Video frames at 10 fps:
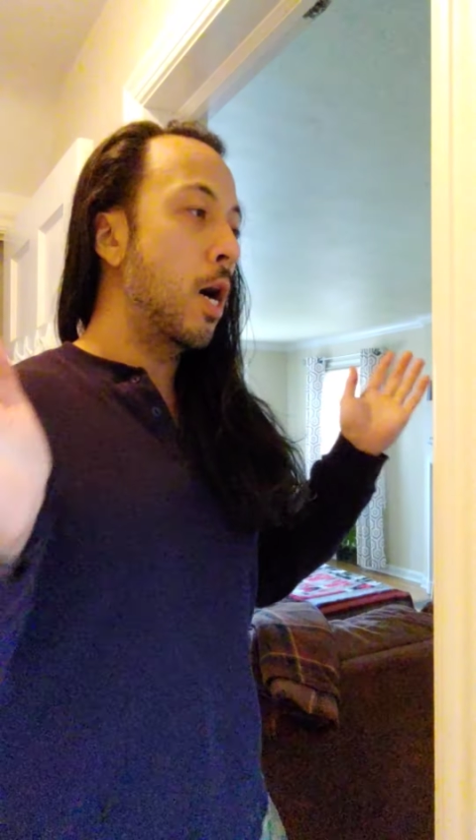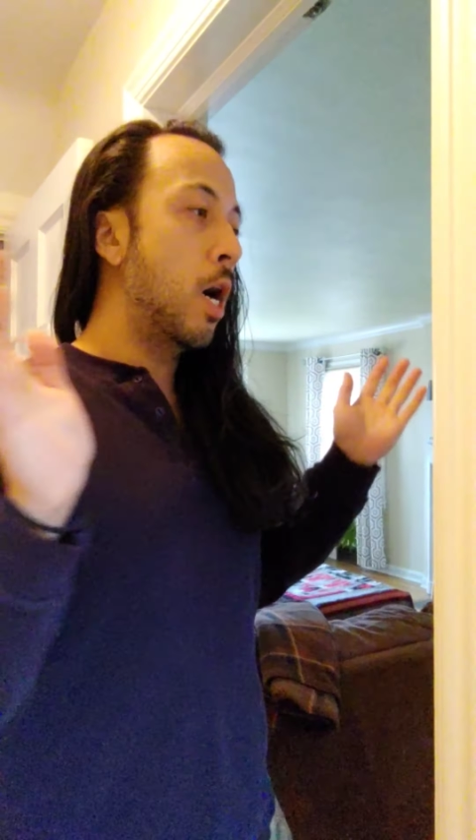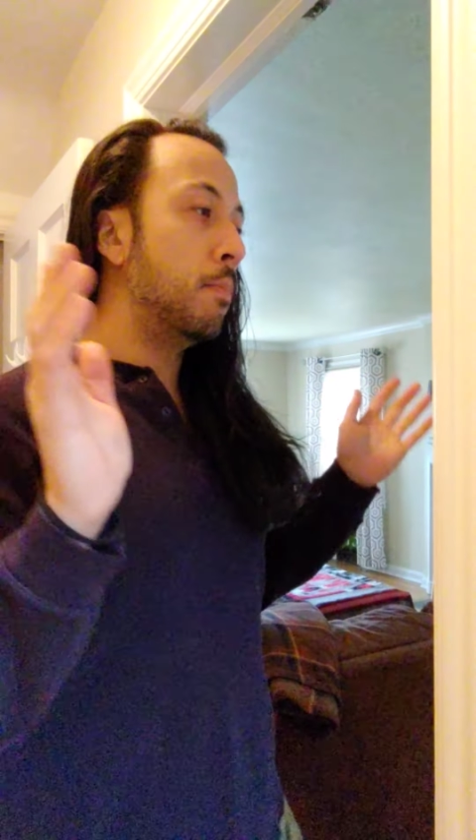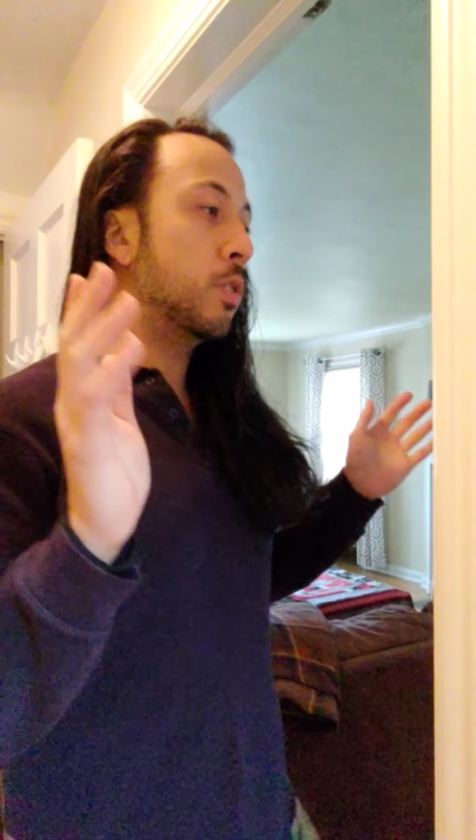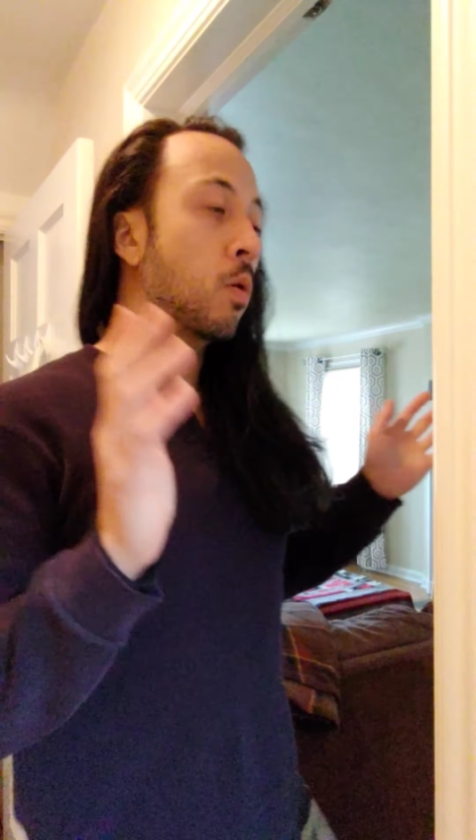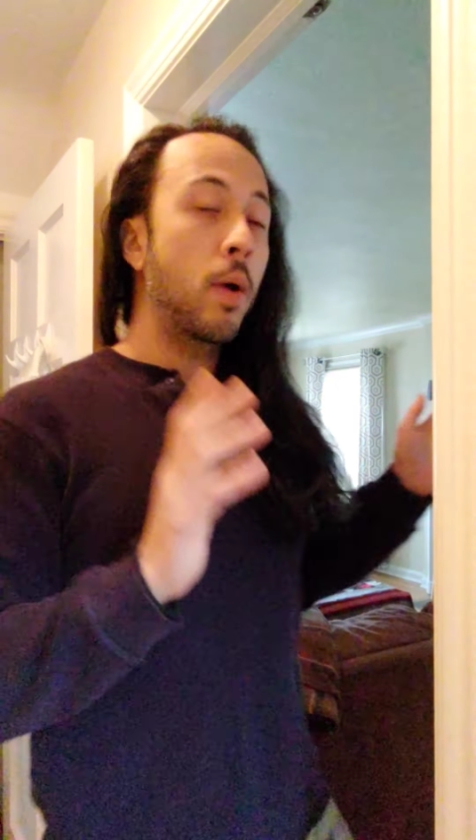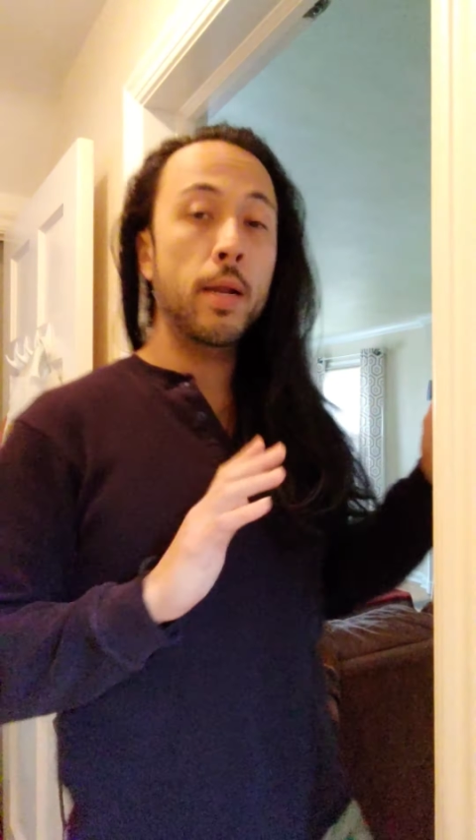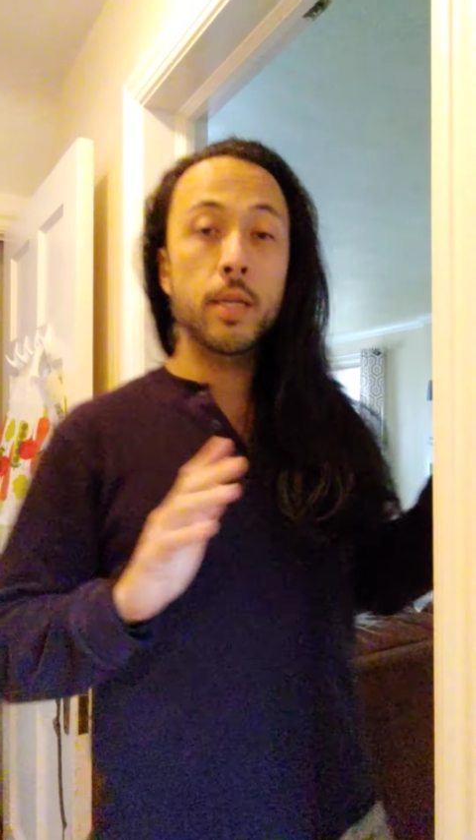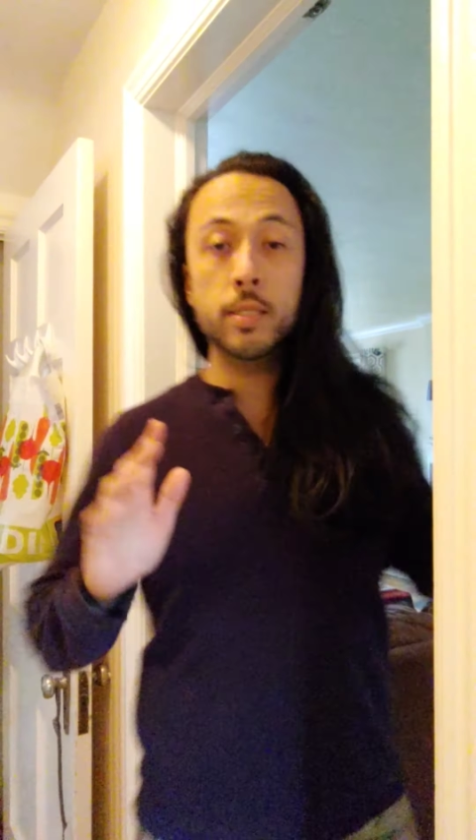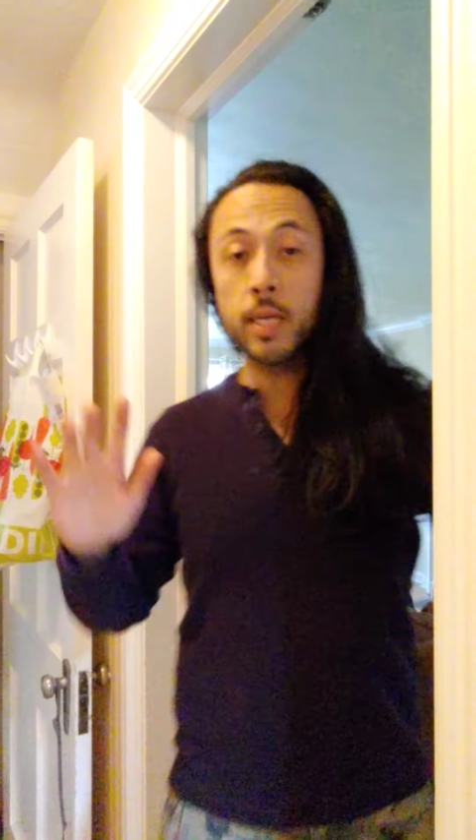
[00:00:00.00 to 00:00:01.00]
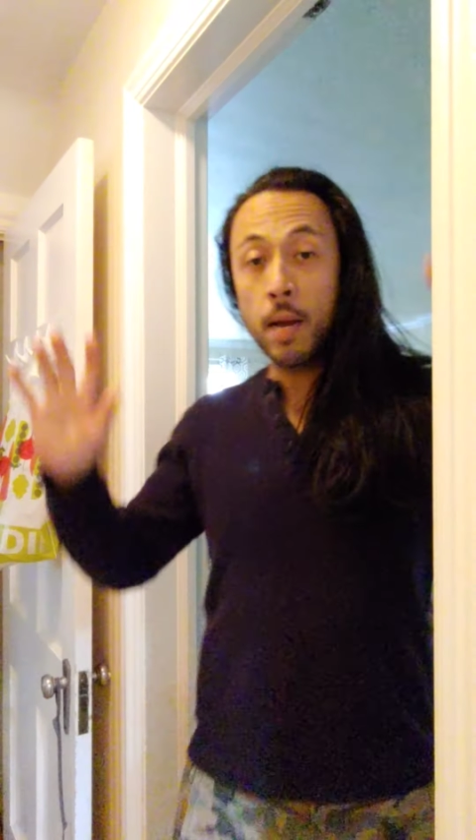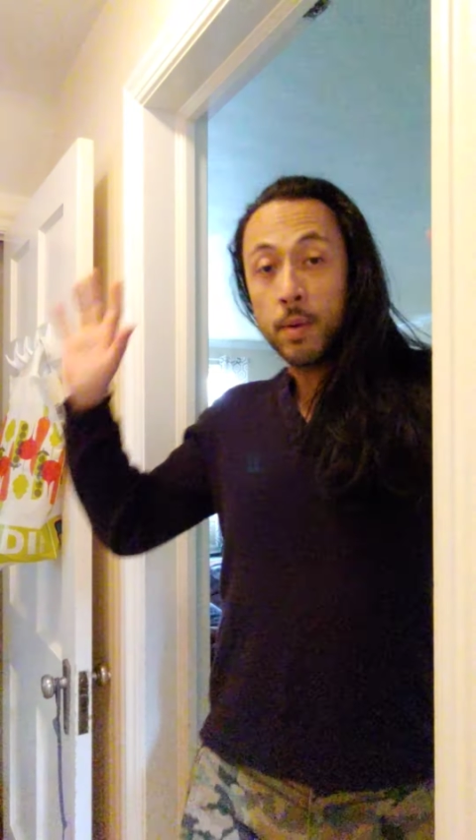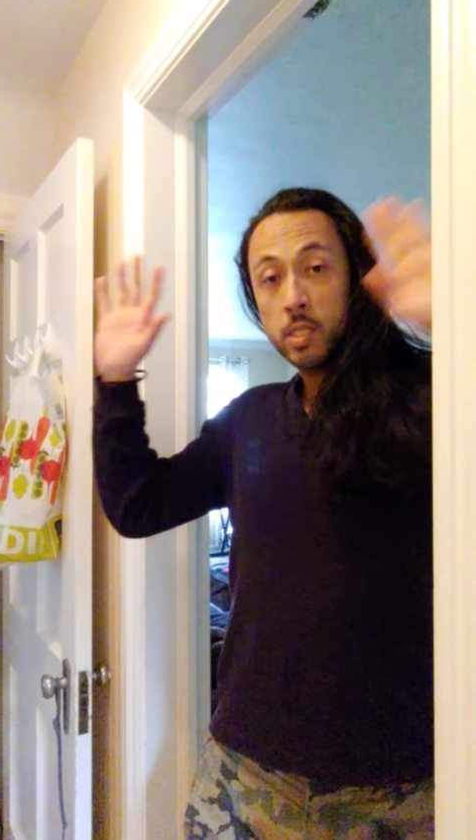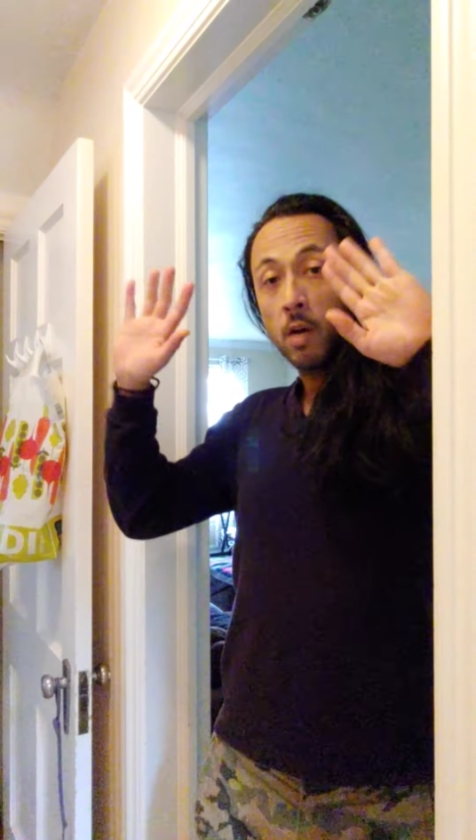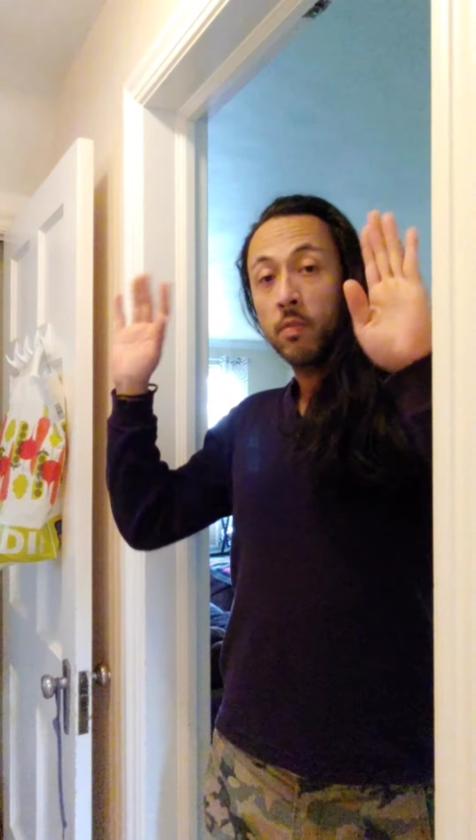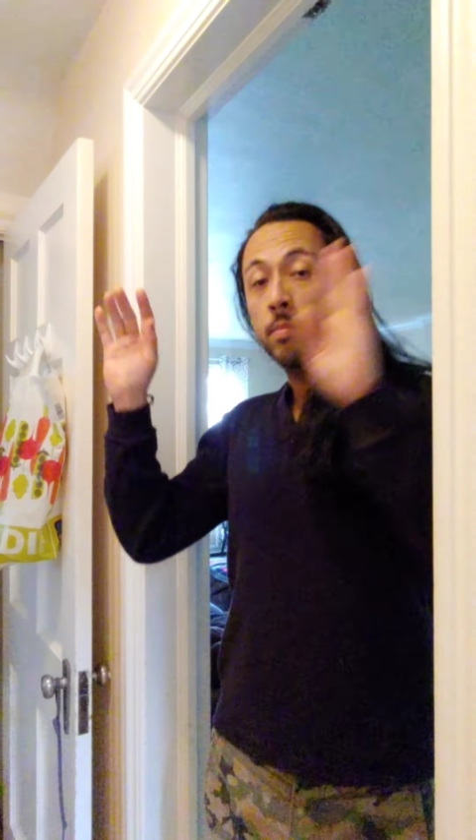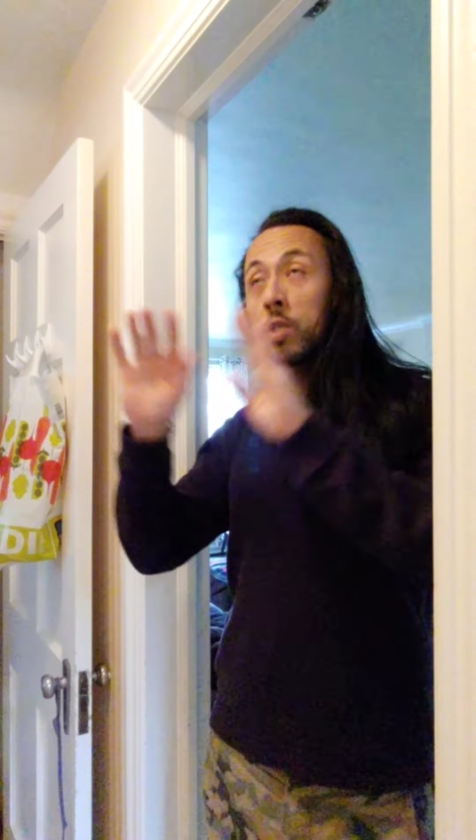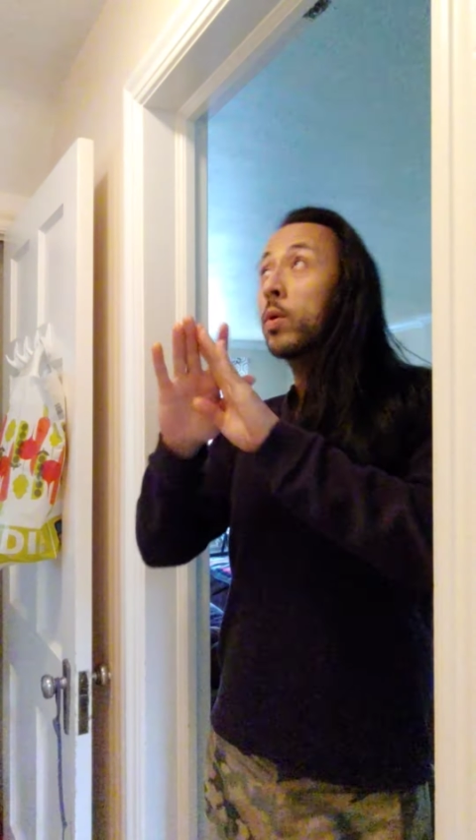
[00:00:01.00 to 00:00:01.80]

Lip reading: So what I did is I got myself in between